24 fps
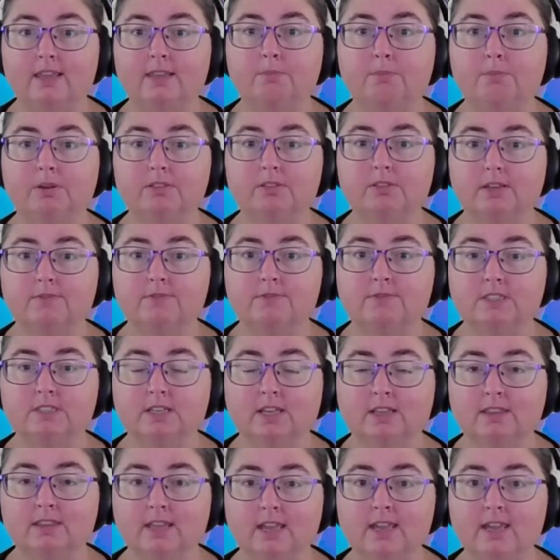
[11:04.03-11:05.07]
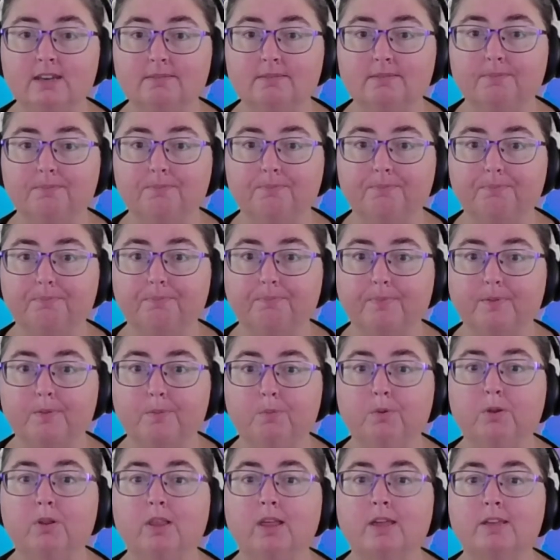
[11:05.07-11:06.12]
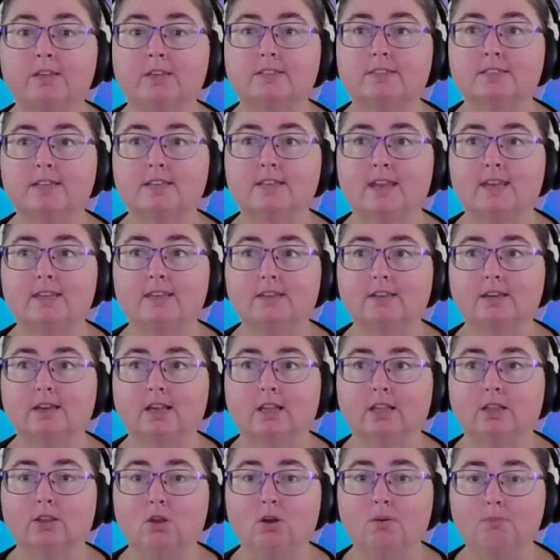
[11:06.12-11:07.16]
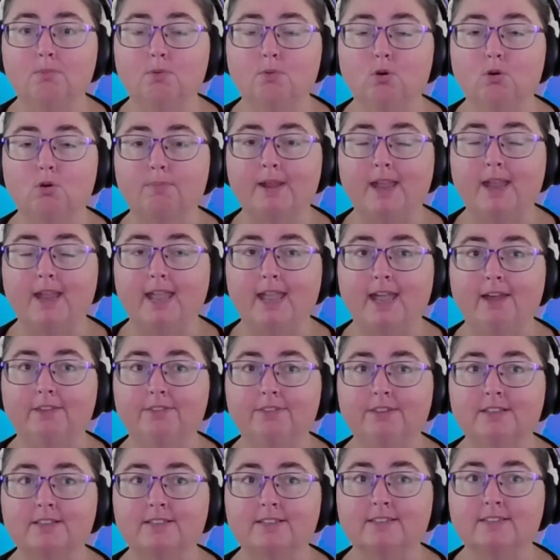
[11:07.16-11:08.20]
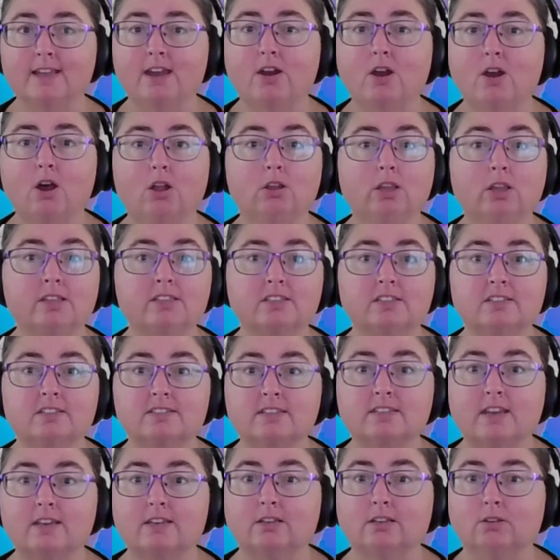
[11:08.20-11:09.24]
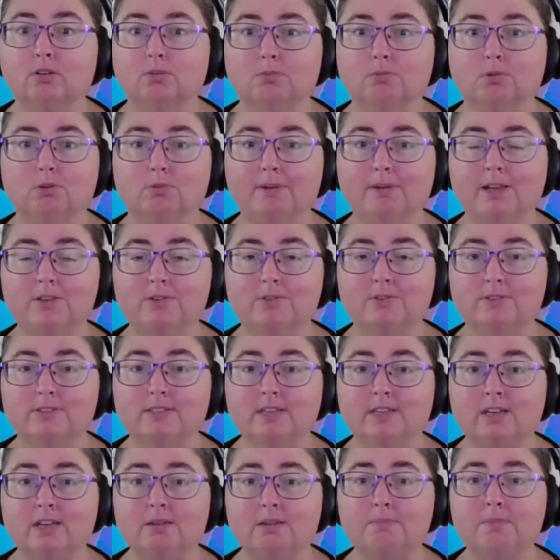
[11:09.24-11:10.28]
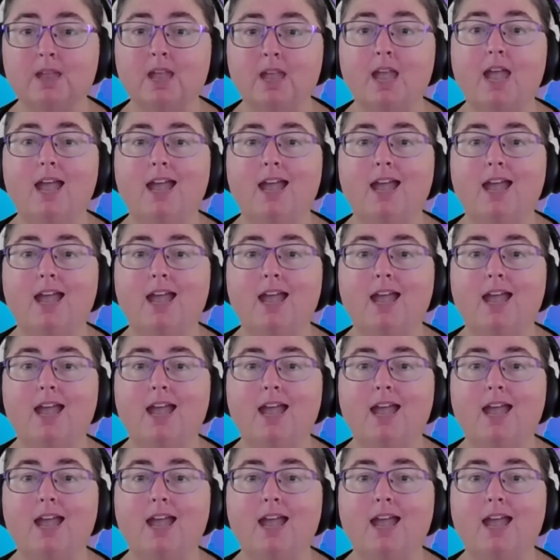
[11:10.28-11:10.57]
And then once I've done that, we'll understand a lot more about how things are. I'll understand a lot more about your setup.